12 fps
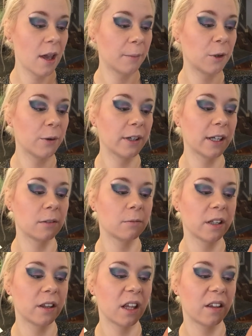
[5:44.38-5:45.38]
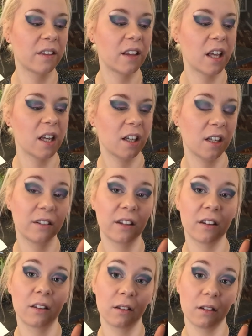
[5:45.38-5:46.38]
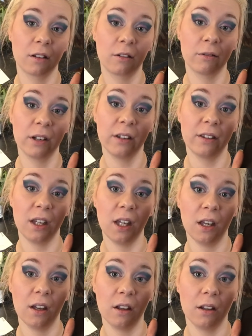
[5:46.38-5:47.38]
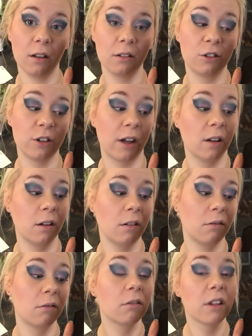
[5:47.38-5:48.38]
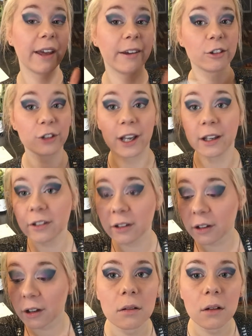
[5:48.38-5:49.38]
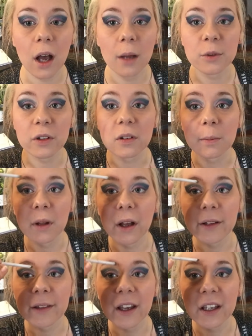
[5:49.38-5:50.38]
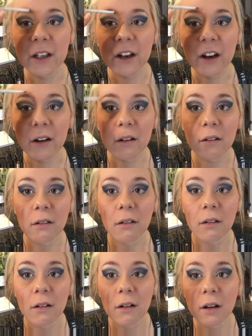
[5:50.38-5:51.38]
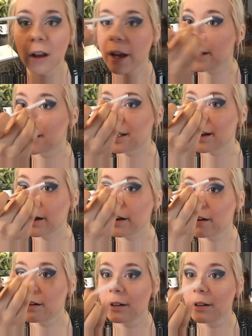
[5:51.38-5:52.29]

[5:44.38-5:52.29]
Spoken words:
I'm going in with this this greasy gel-like shade. I'm just applying that here and here.